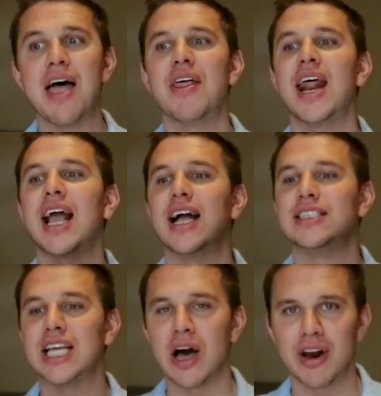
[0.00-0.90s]
And then I
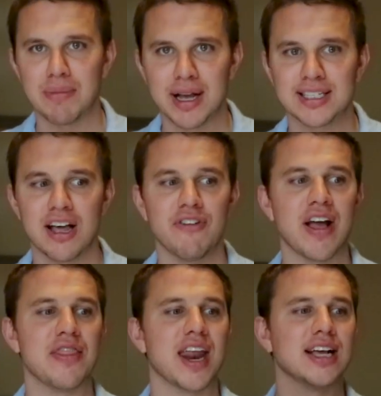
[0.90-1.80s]
got down on
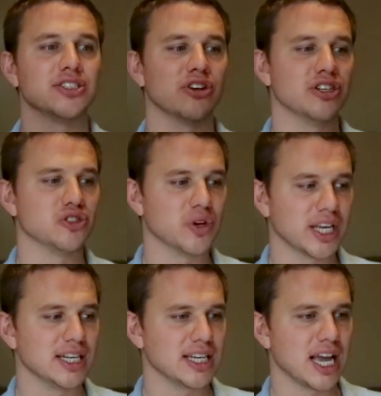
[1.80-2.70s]
myself, and then I started
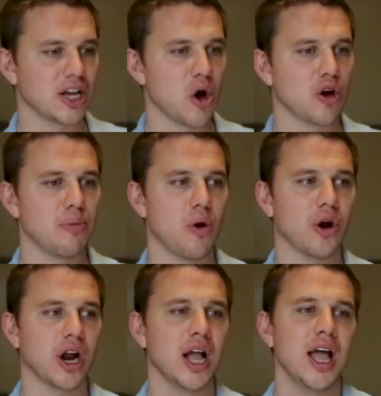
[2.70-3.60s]
drinking Diet Coke
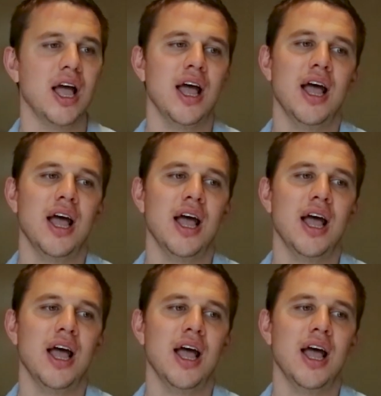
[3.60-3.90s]
more.